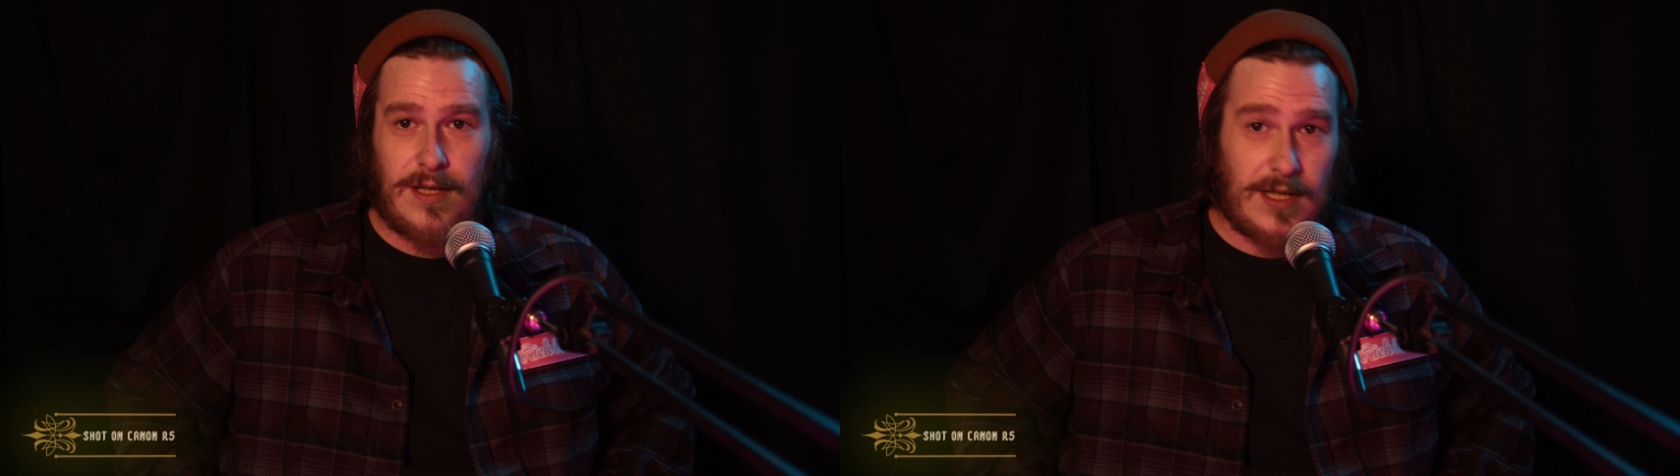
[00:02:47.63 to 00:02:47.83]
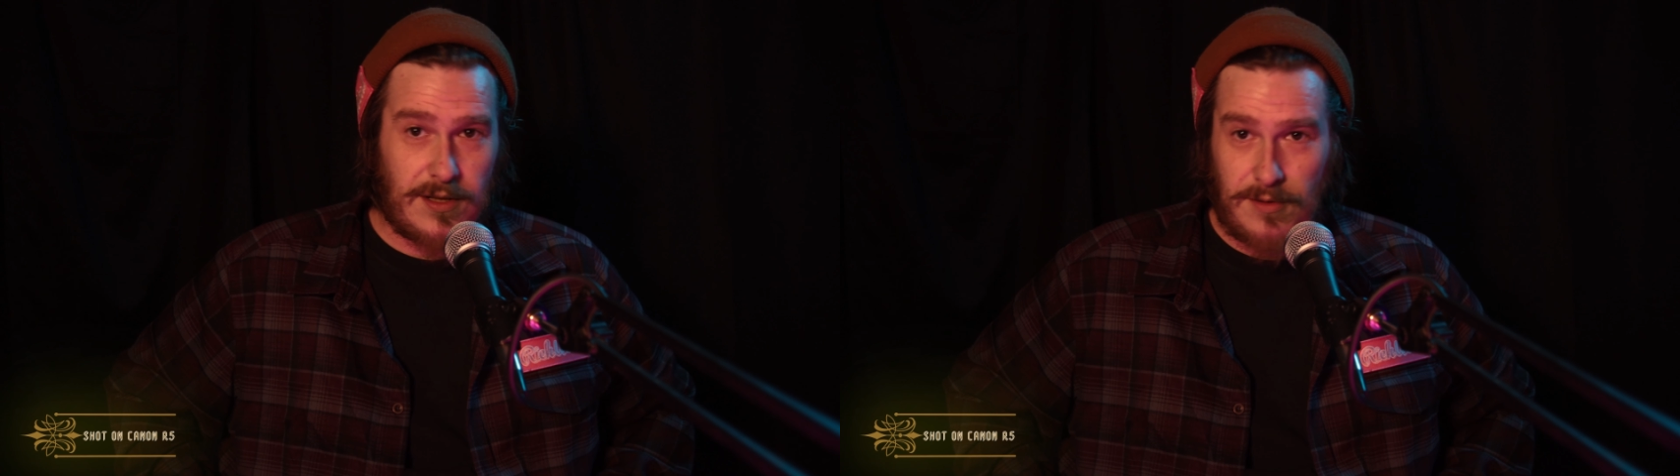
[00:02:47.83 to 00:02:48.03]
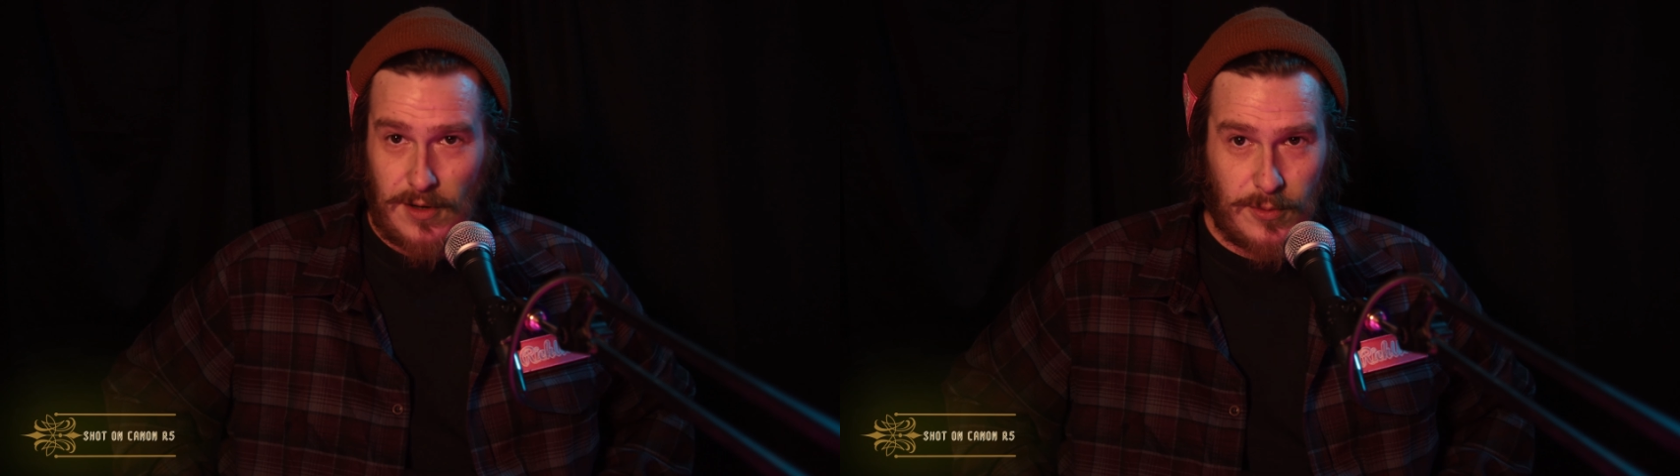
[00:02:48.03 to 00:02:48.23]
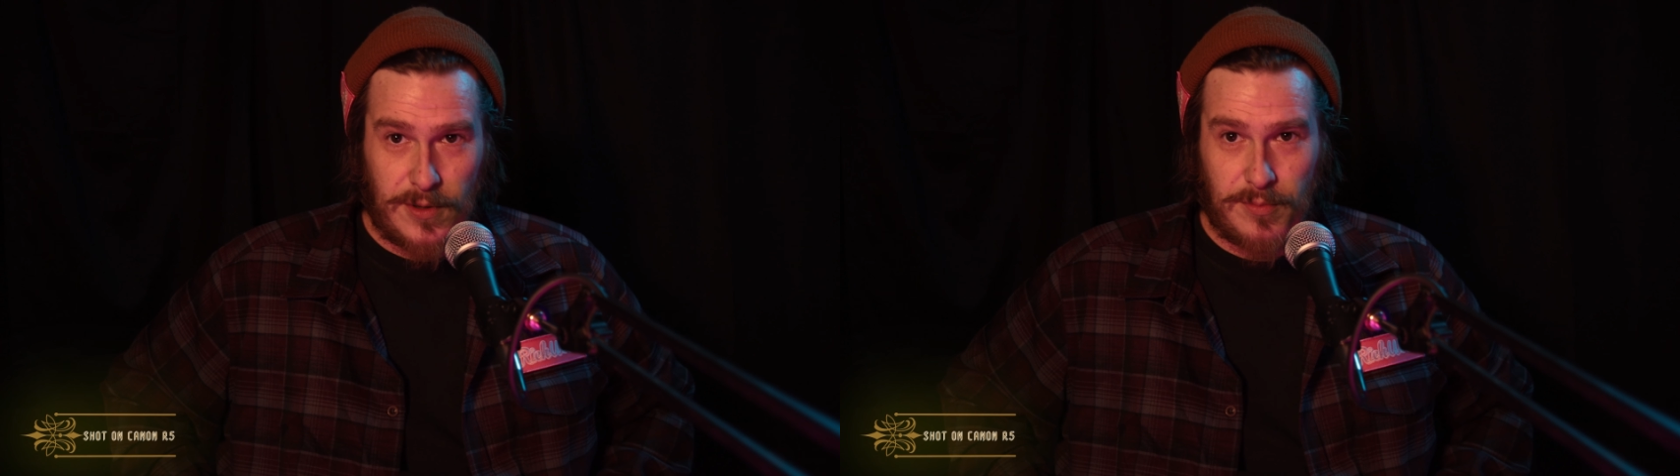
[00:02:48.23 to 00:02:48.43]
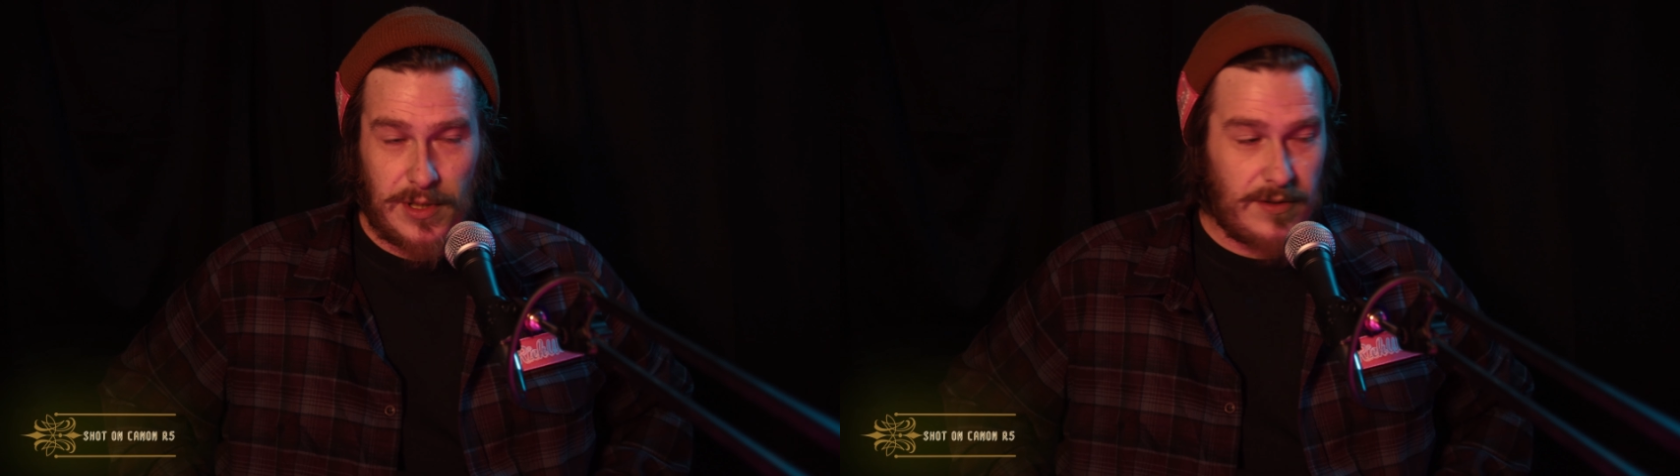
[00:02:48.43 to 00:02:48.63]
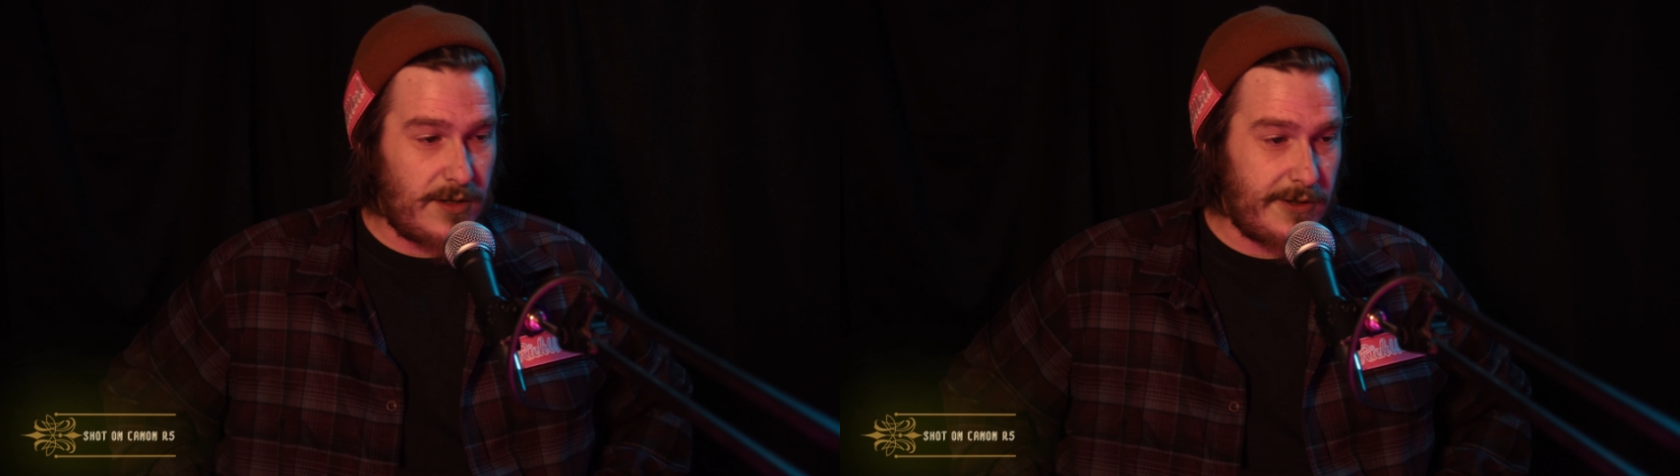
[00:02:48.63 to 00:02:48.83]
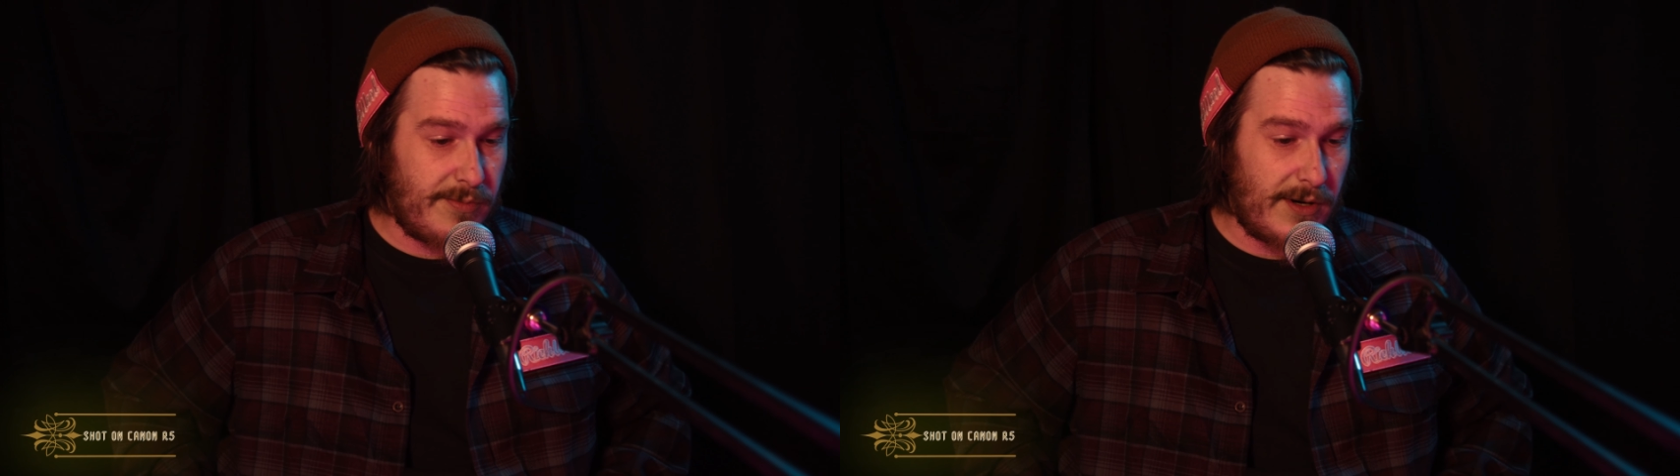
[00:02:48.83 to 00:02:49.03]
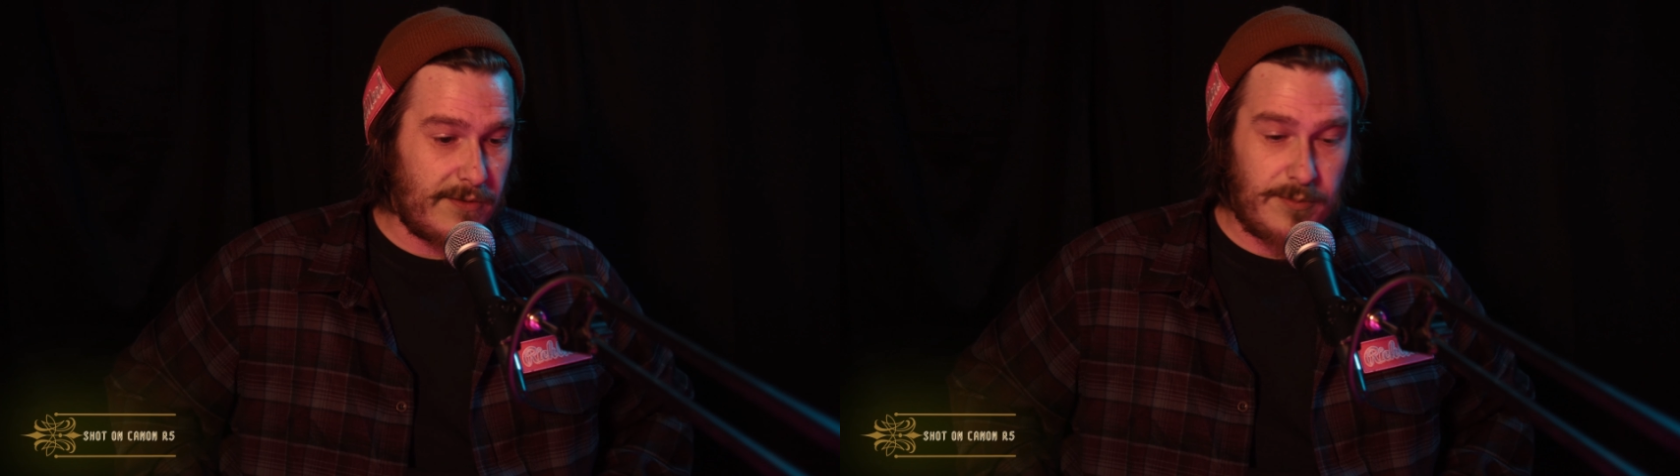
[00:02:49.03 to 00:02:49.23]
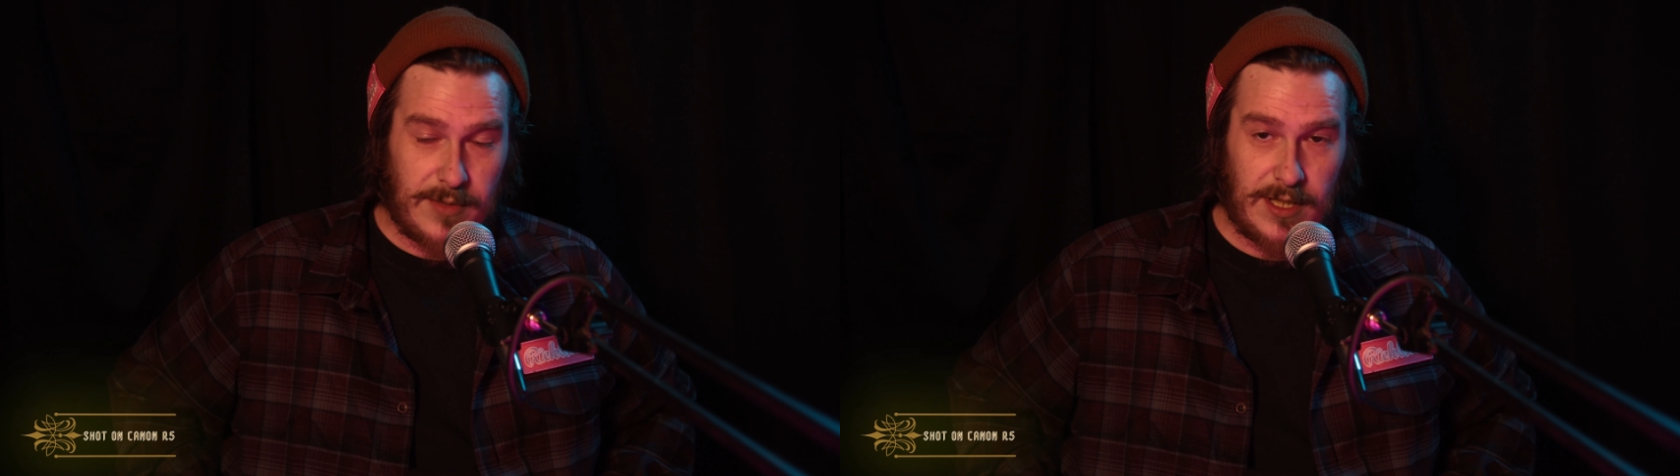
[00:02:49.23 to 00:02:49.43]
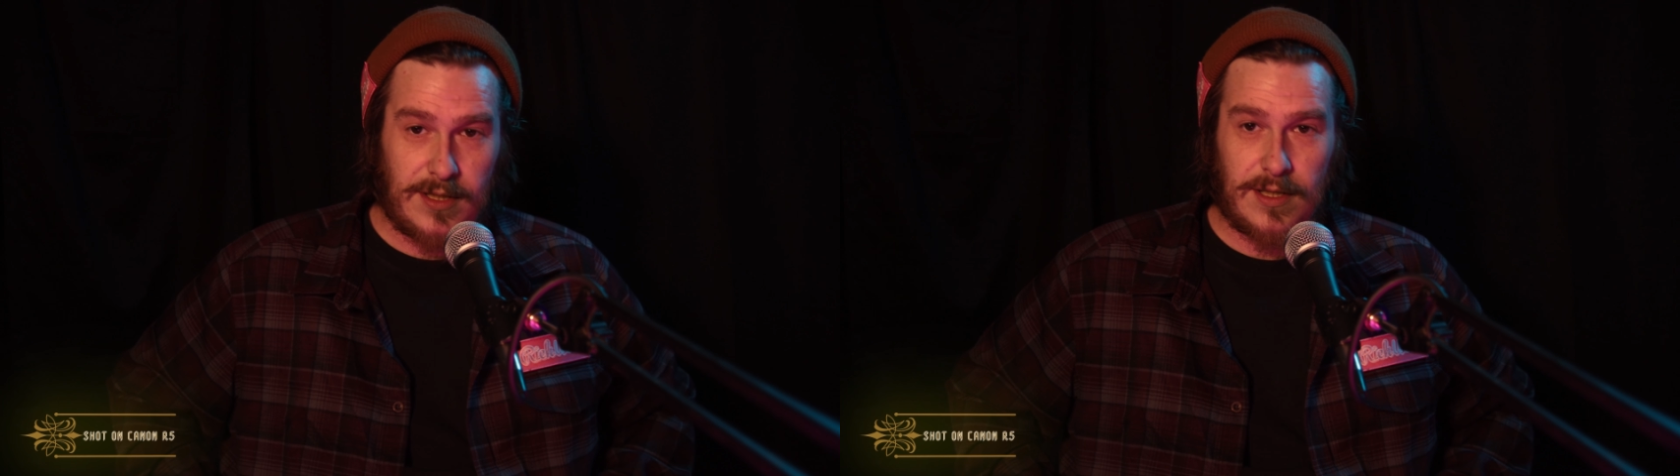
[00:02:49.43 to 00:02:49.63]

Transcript: That's always been the hardest part for me.